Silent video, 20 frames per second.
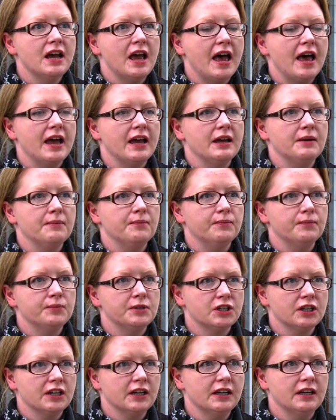
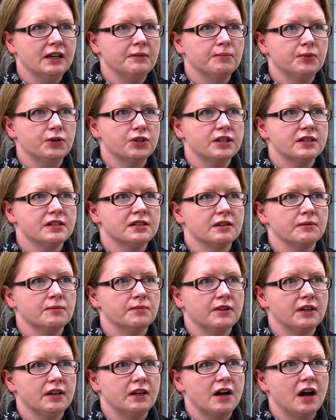particularly in Buddhism.
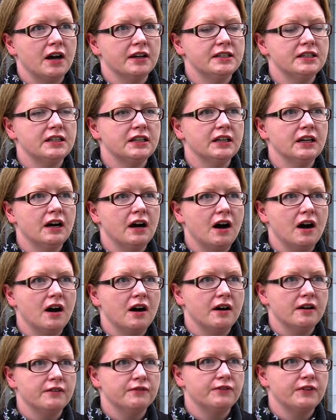The idea
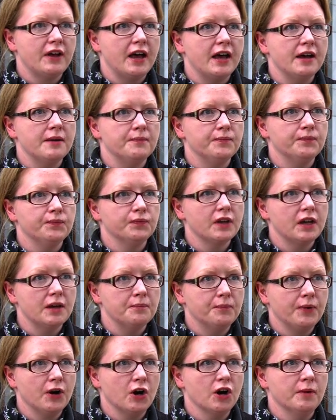of
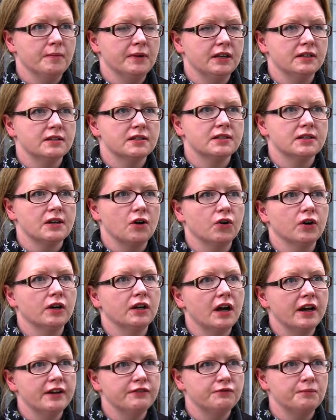impermanence, or
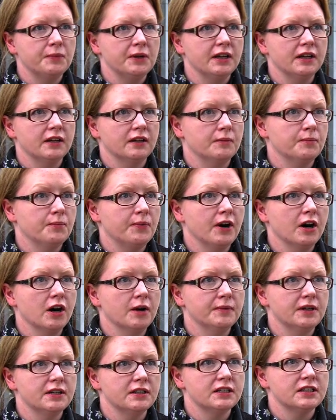life being an
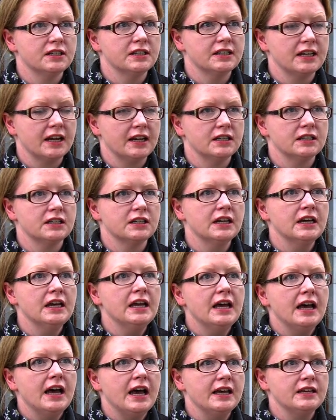impermanent state,
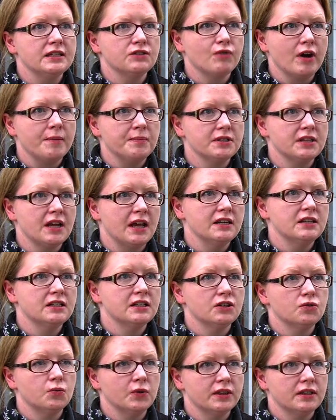is
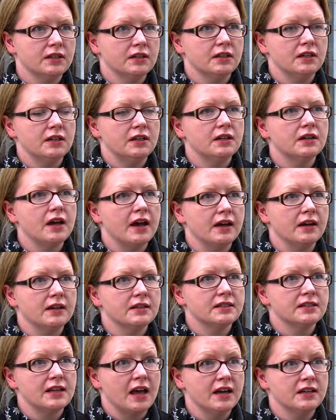represented with the
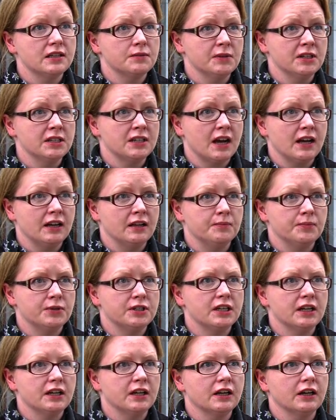sand mandala in
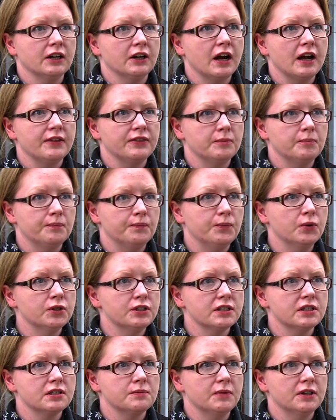particular, and the
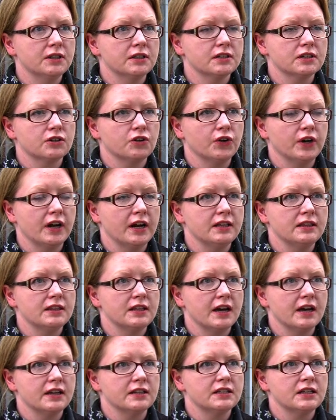Buddhist monks create
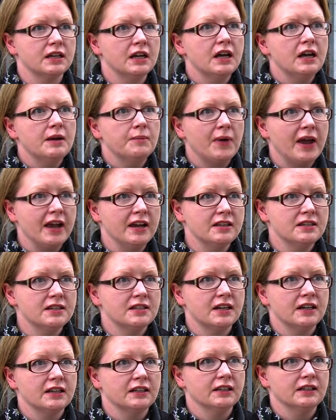that
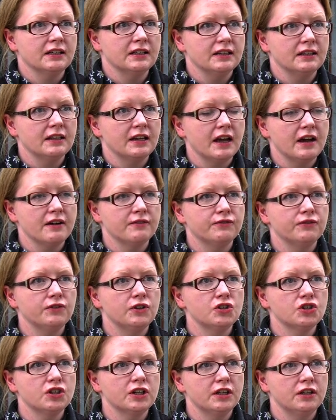painstakingly. They have
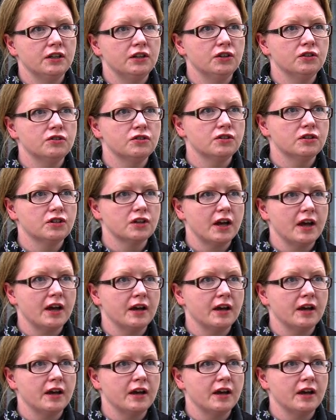usually a huge